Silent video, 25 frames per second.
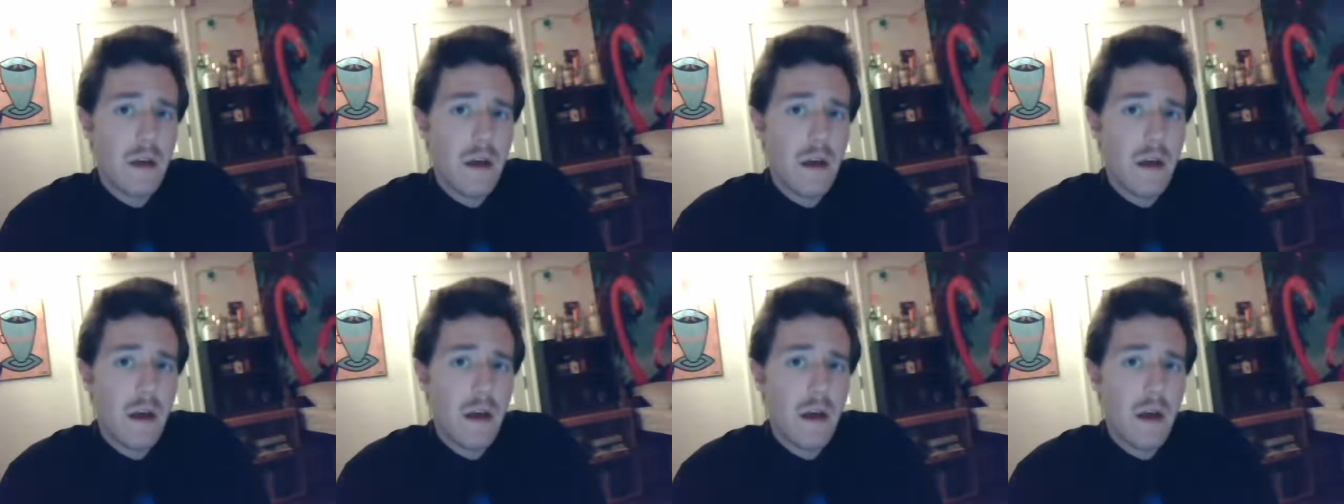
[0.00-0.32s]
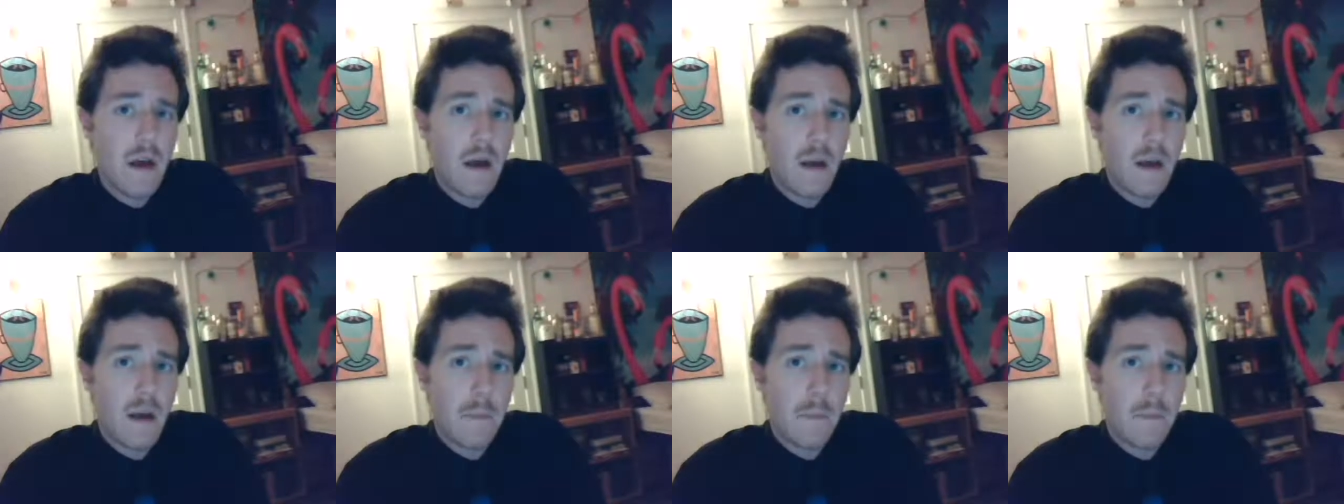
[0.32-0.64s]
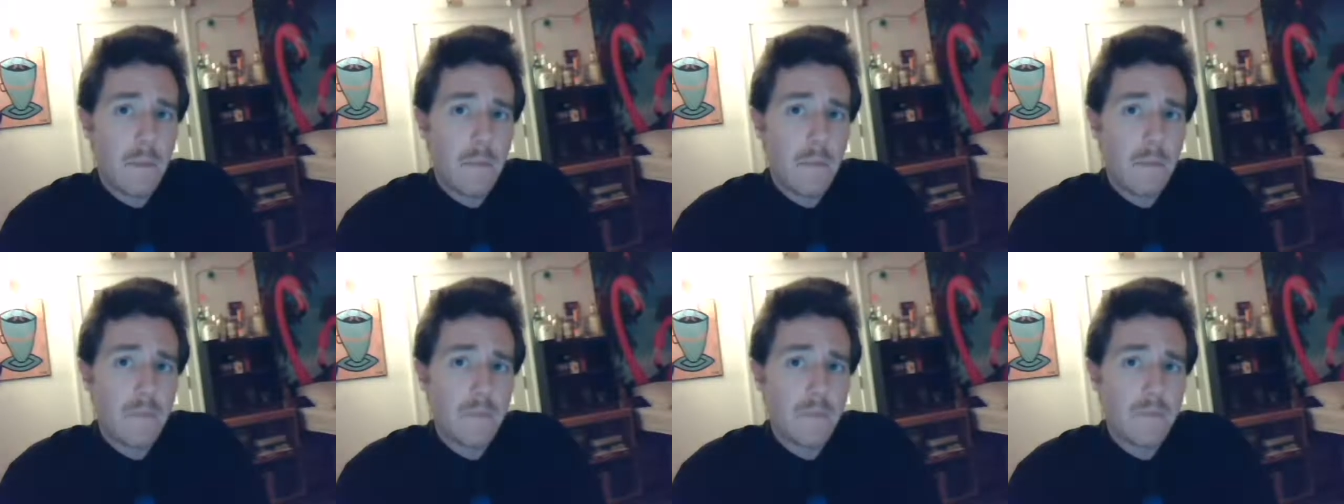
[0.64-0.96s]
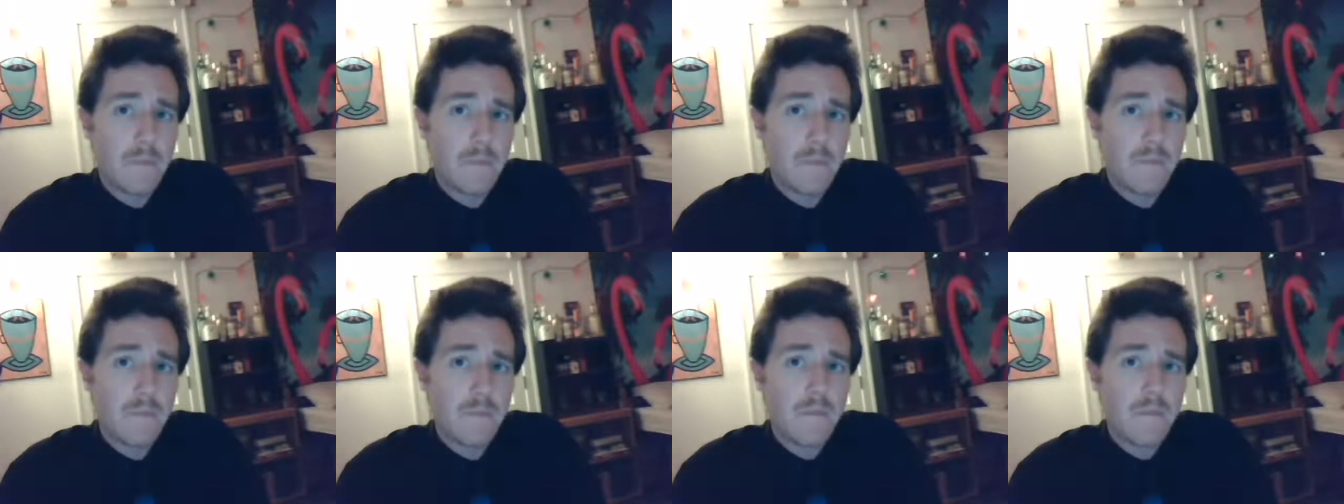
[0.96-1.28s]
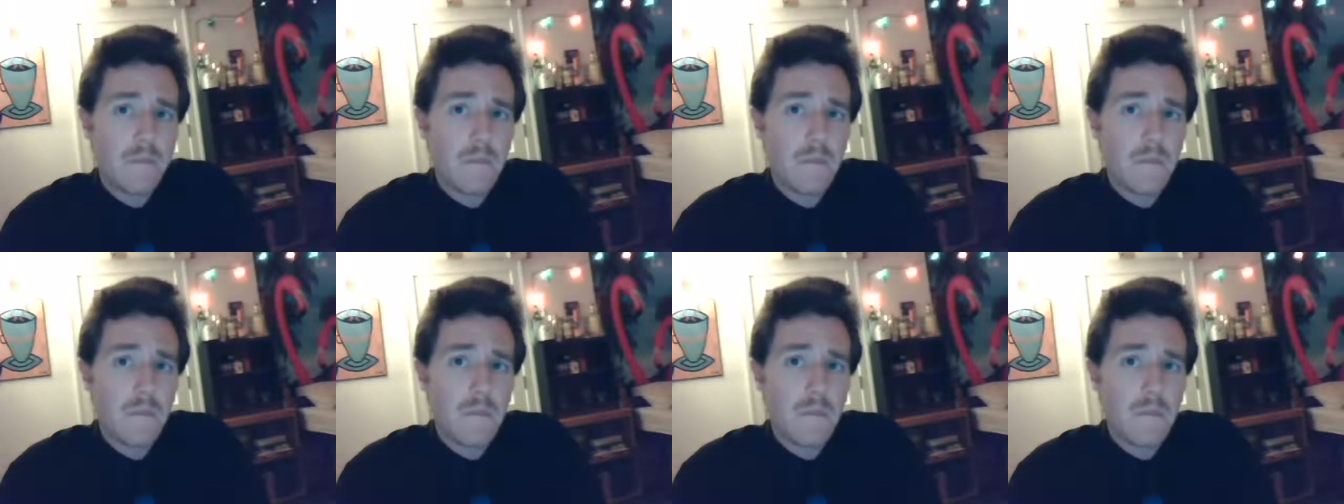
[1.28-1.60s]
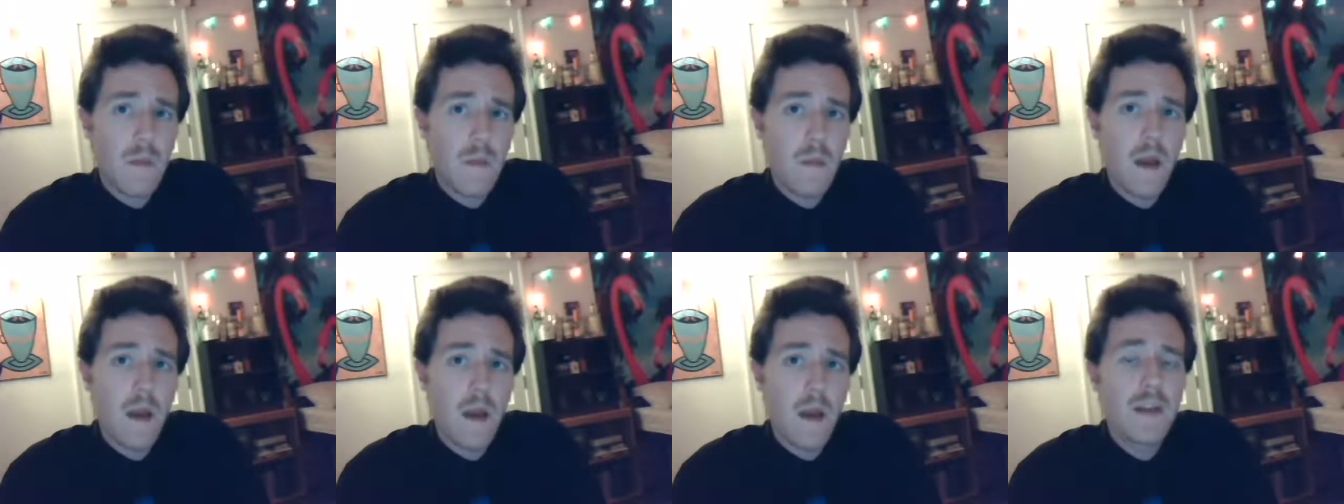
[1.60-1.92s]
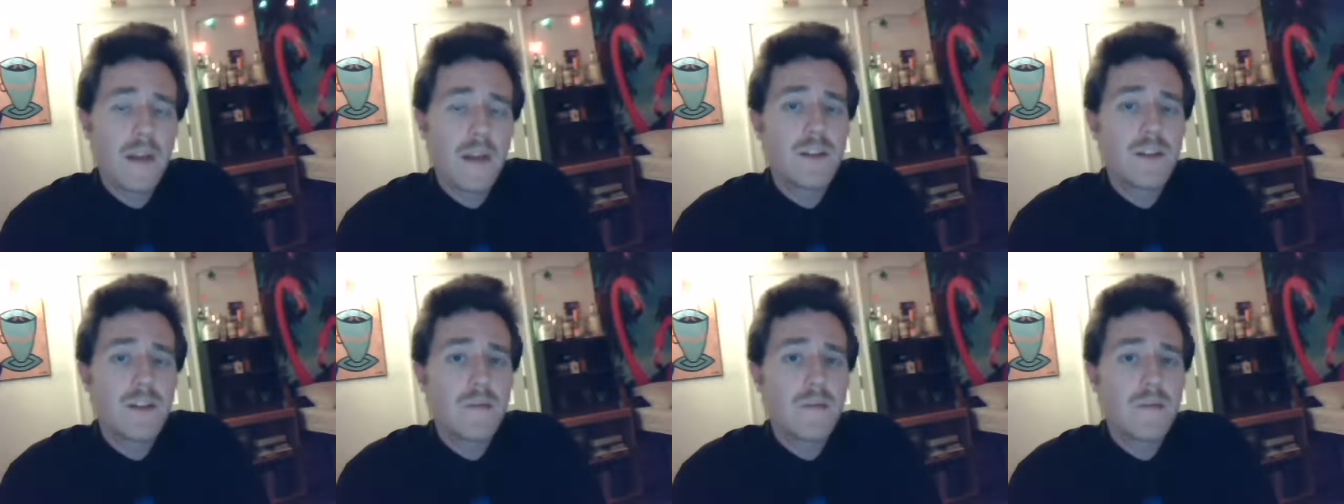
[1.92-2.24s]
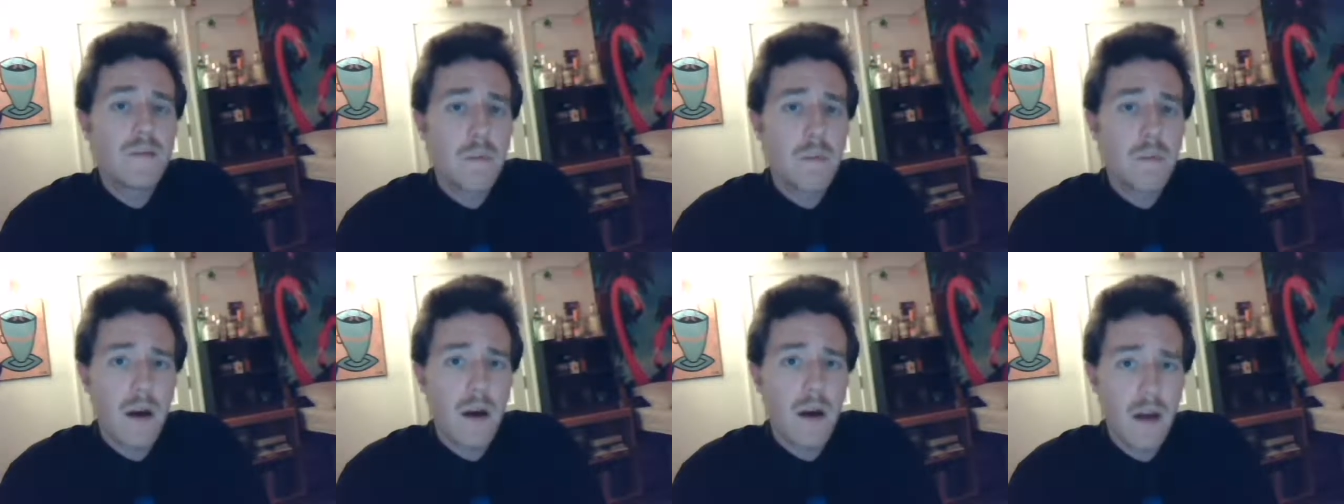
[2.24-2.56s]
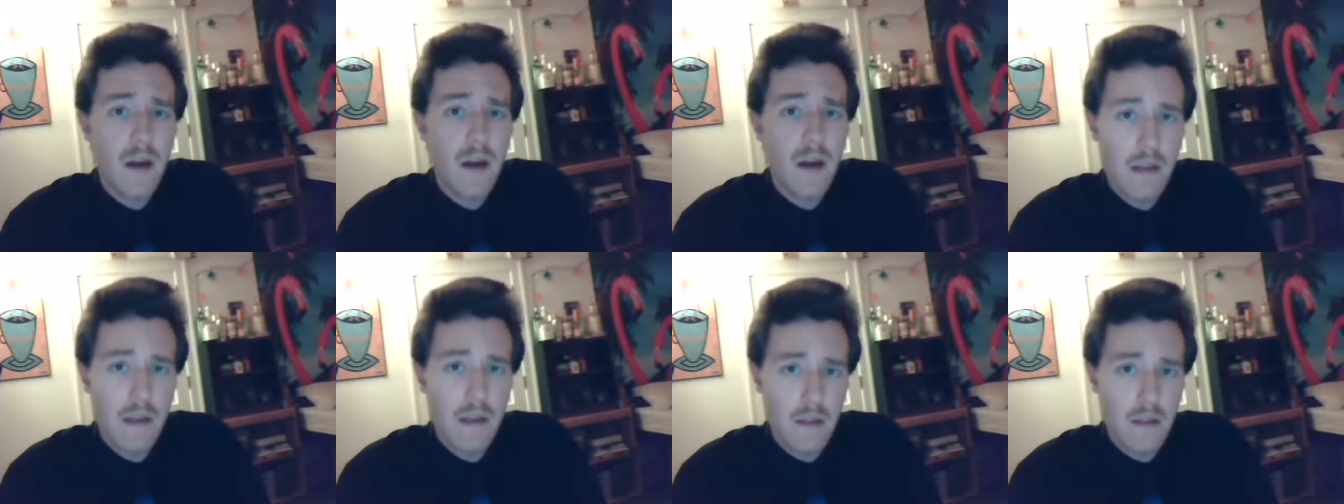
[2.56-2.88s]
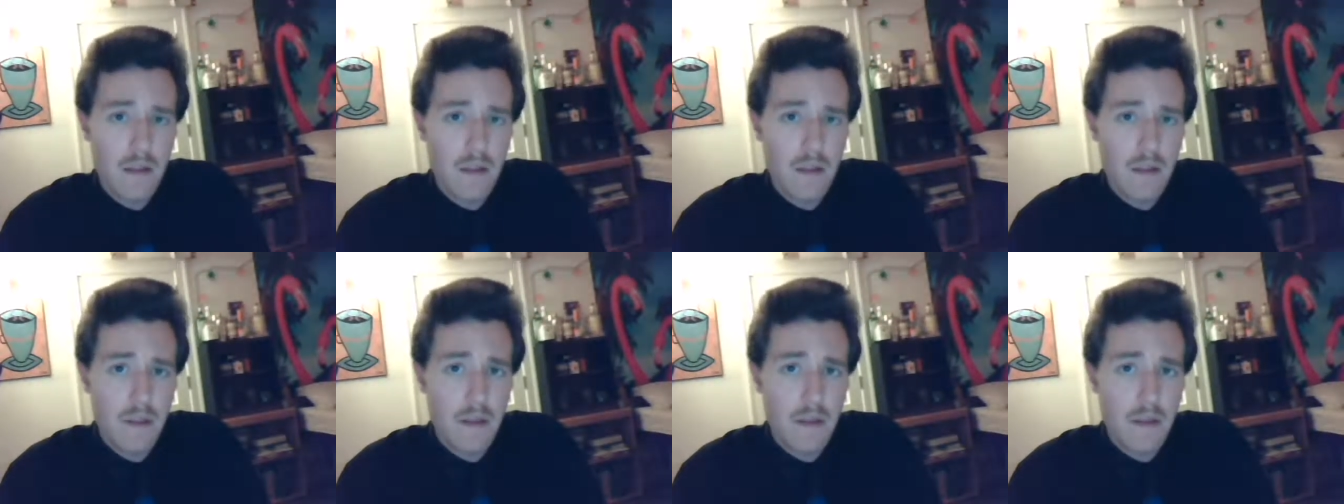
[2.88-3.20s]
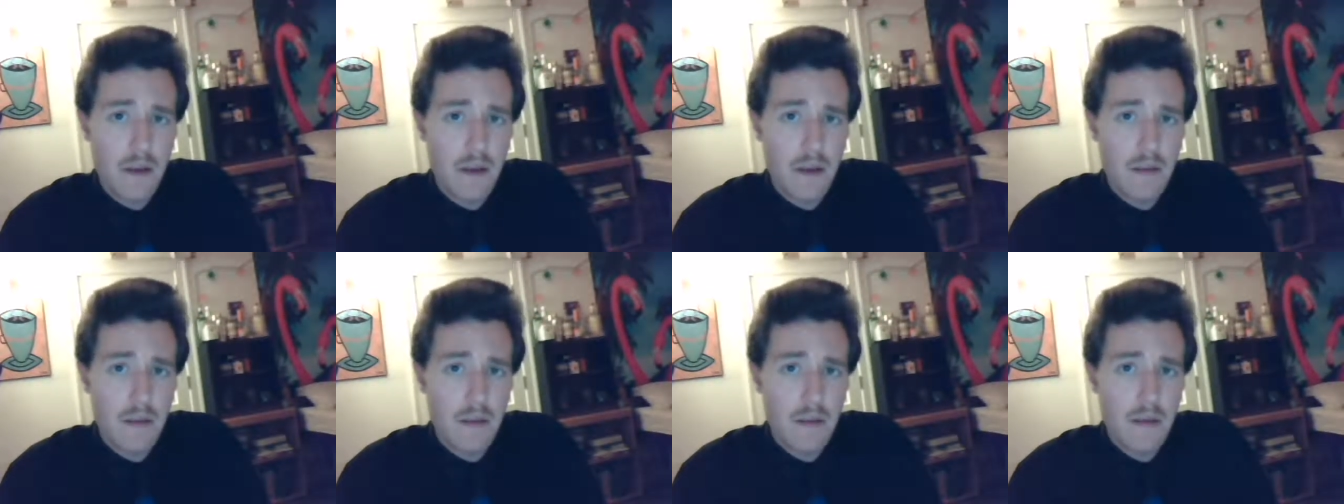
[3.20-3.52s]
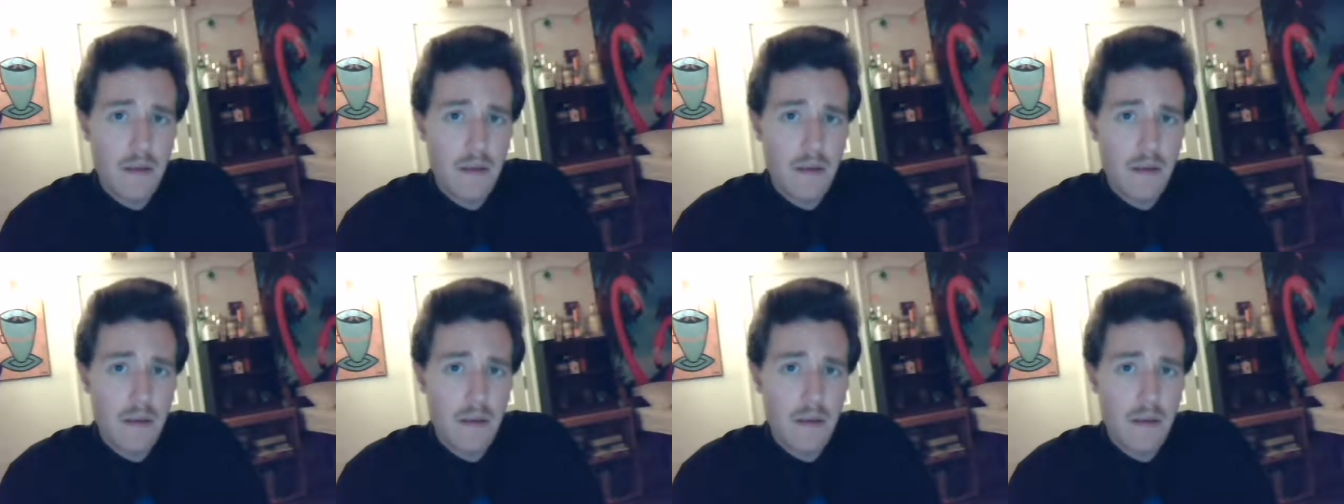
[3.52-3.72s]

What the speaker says: Um, I don't buy that